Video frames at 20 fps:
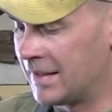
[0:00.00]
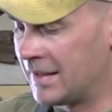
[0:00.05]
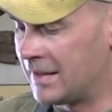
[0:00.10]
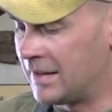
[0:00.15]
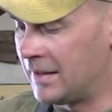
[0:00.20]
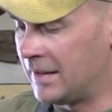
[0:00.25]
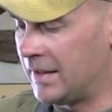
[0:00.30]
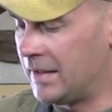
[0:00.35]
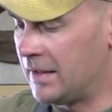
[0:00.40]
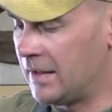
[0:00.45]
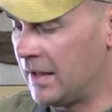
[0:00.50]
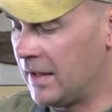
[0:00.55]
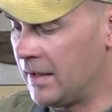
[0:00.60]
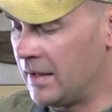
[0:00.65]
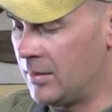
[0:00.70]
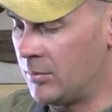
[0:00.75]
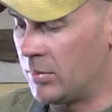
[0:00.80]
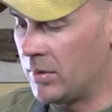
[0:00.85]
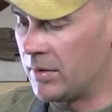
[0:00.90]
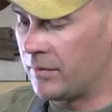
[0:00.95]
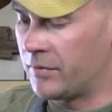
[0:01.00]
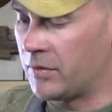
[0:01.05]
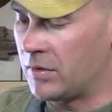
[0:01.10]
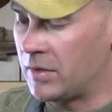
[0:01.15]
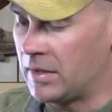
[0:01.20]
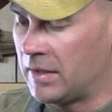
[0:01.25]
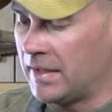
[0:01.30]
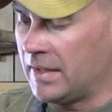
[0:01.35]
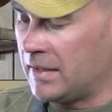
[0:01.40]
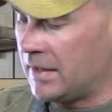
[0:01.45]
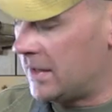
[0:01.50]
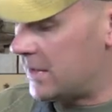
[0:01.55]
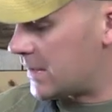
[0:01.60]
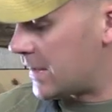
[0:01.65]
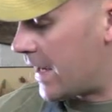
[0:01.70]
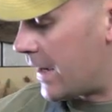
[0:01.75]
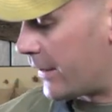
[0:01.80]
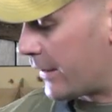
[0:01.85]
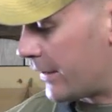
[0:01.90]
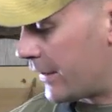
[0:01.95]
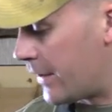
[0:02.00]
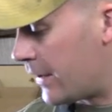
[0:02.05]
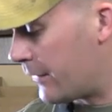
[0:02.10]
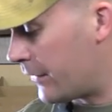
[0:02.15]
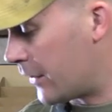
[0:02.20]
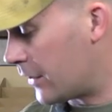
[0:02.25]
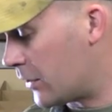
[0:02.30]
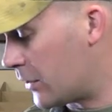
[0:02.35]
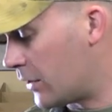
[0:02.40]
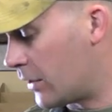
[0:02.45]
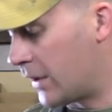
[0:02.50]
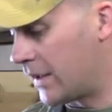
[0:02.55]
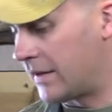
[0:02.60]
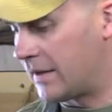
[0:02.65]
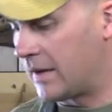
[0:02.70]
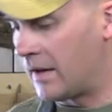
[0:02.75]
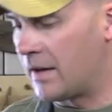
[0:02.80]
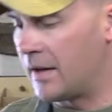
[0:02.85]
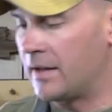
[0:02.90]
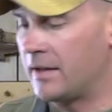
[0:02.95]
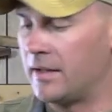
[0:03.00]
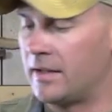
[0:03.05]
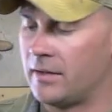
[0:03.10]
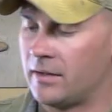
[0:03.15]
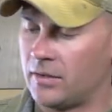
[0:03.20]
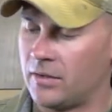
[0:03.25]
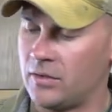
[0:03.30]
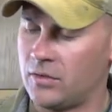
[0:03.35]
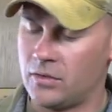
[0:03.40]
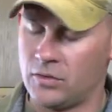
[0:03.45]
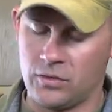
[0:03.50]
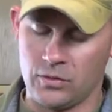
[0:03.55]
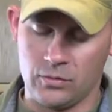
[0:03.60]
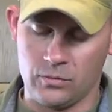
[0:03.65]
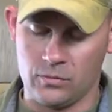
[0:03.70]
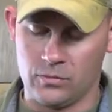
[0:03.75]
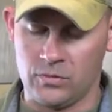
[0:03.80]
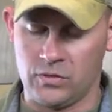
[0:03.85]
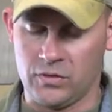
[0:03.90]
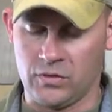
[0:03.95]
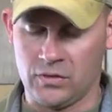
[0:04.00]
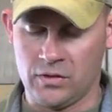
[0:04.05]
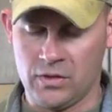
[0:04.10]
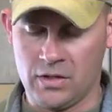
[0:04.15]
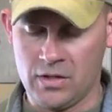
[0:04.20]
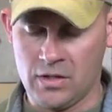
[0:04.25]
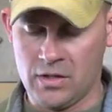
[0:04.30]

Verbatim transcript: clean head. But if you clean these out enough and you're not tying in a huge